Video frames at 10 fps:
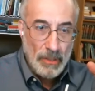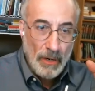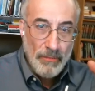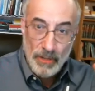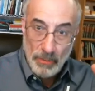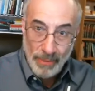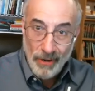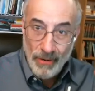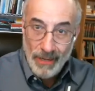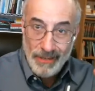coverage
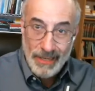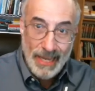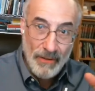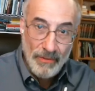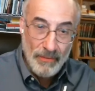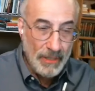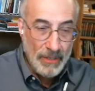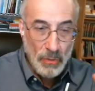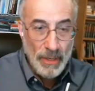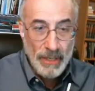period 10,
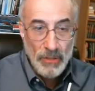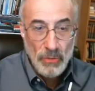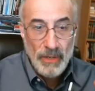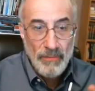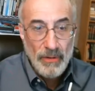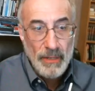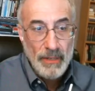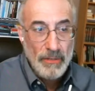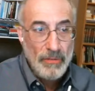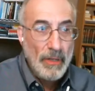15, 20 years, whatever it
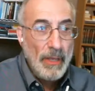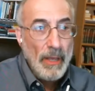is